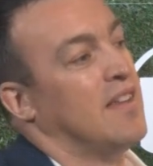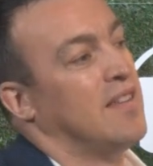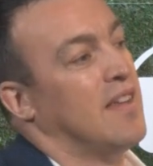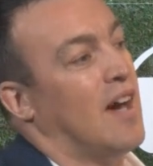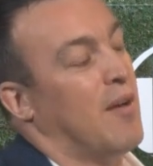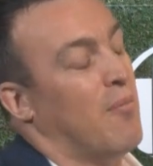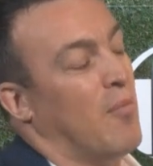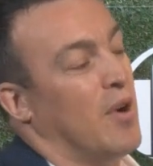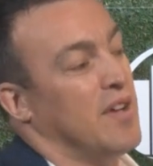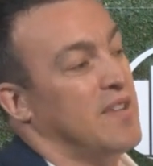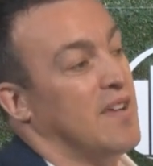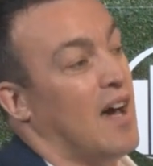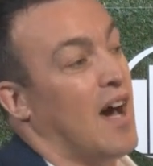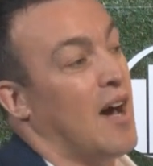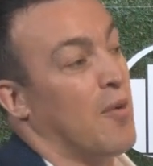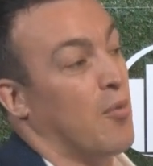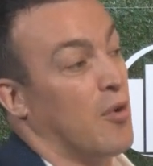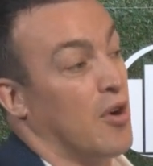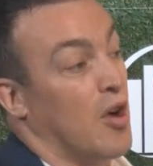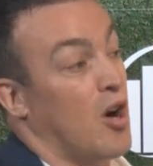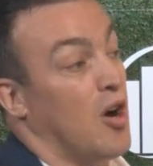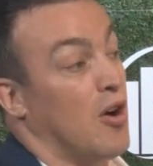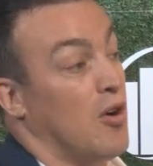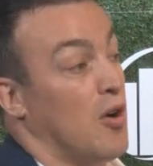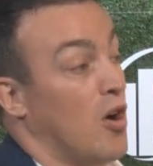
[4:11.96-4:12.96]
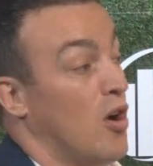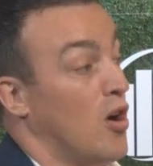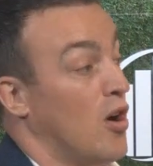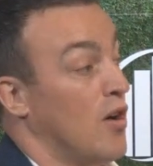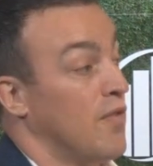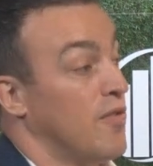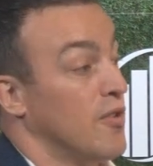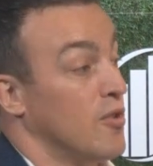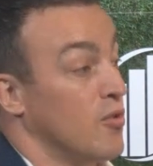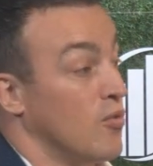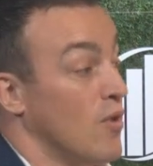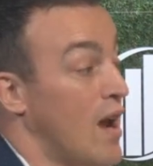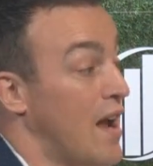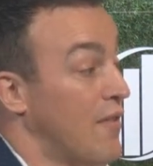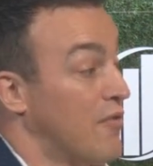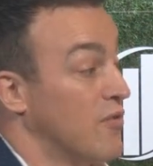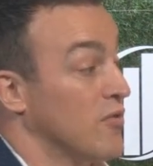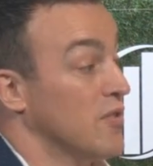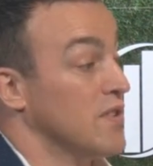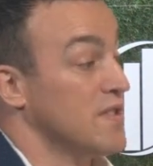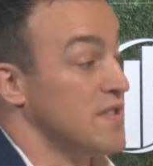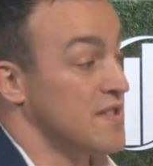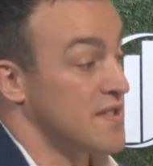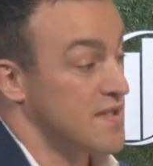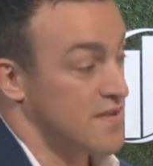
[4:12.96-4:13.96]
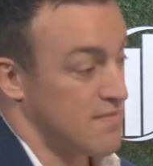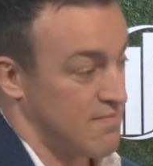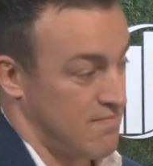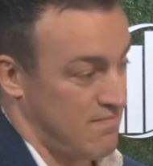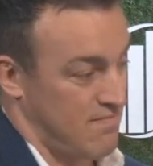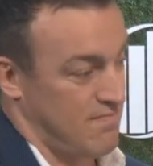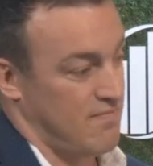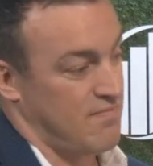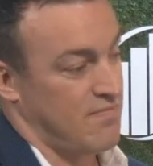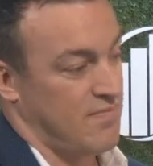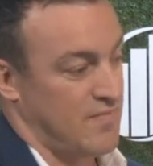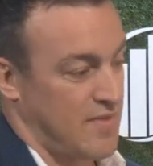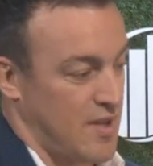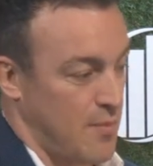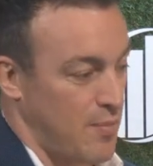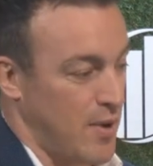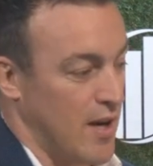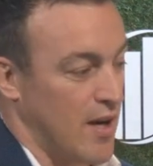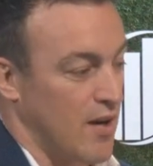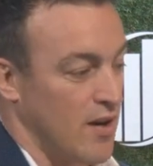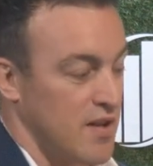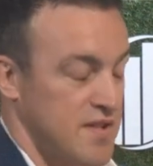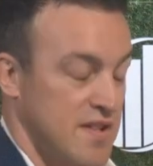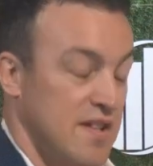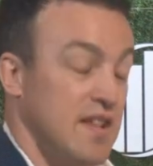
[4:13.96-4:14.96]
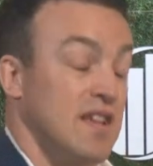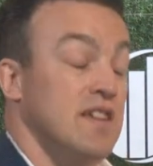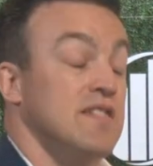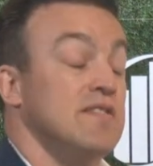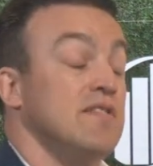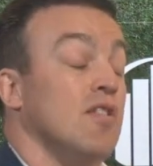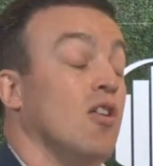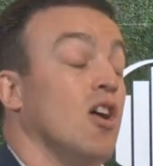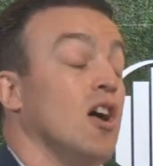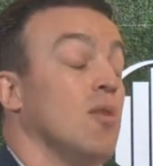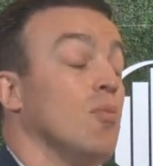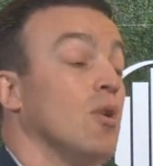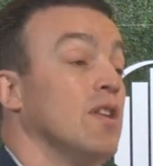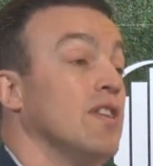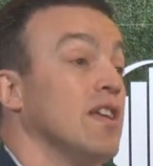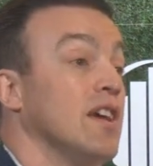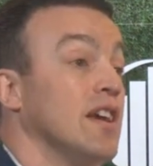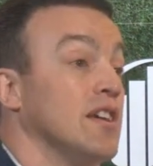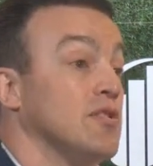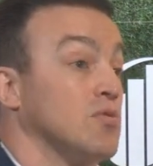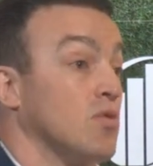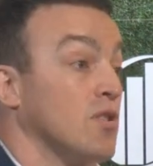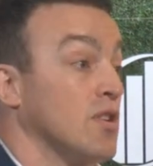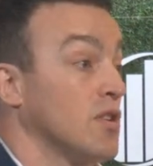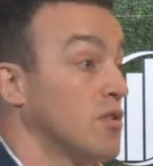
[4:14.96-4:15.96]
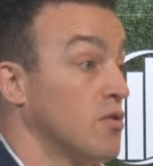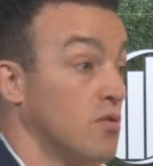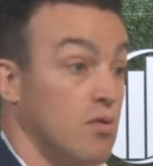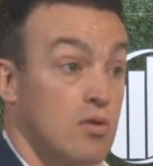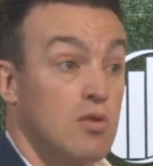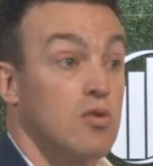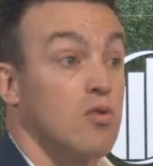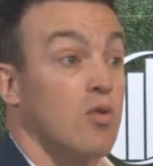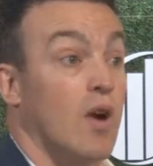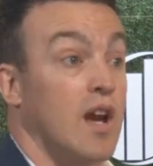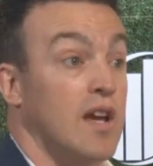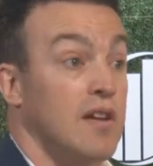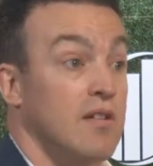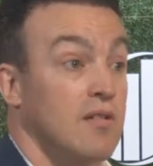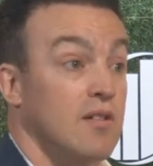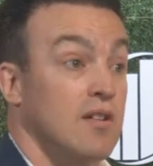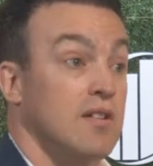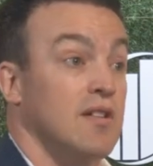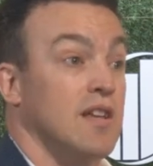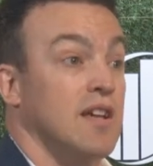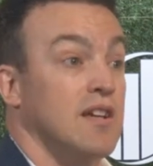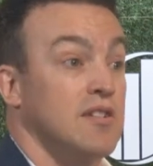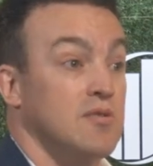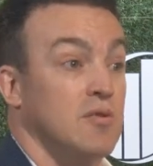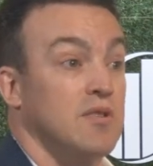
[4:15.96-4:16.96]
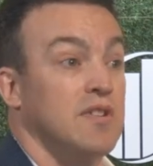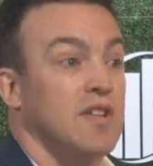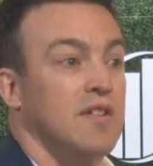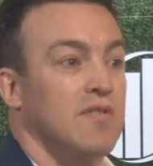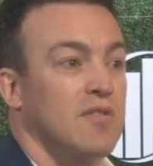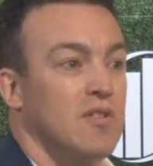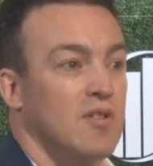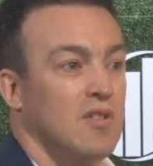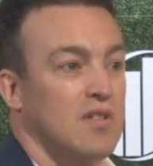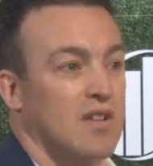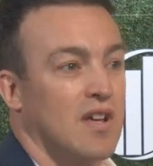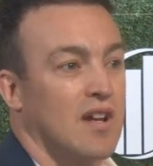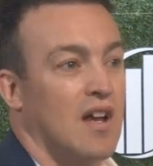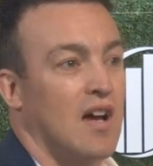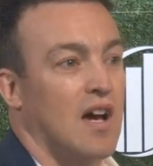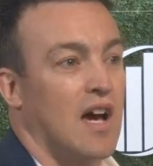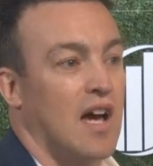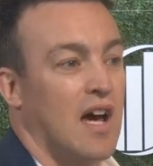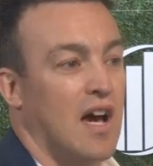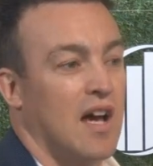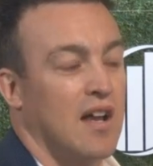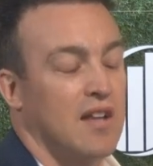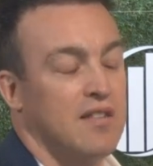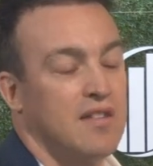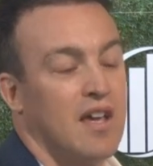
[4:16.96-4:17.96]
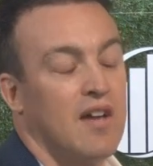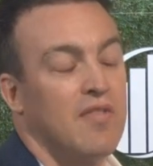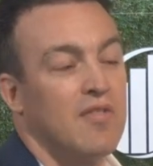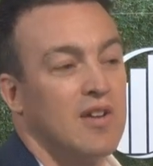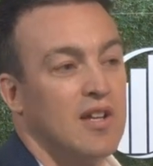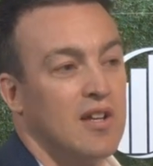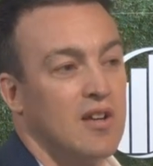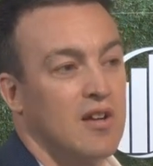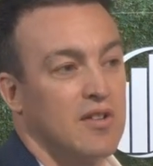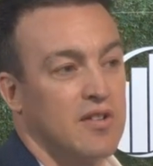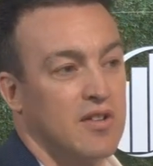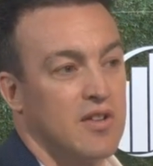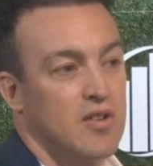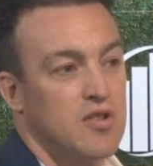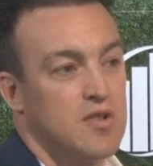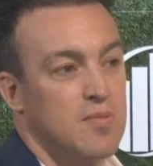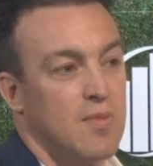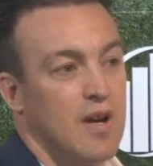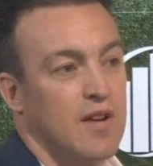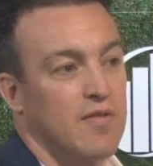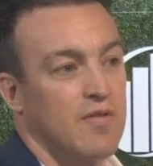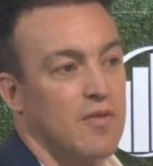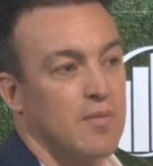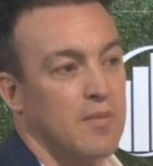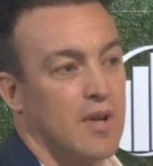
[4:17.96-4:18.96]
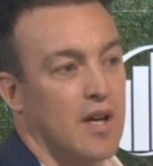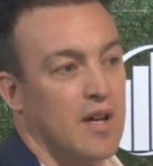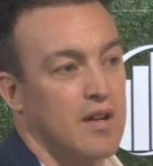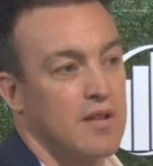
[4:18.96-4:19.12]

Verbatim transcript: that my dad would all, often reference the periods in his time when things were great or things were difficult, yeah. and I, I, definitely learned a huge amount. What,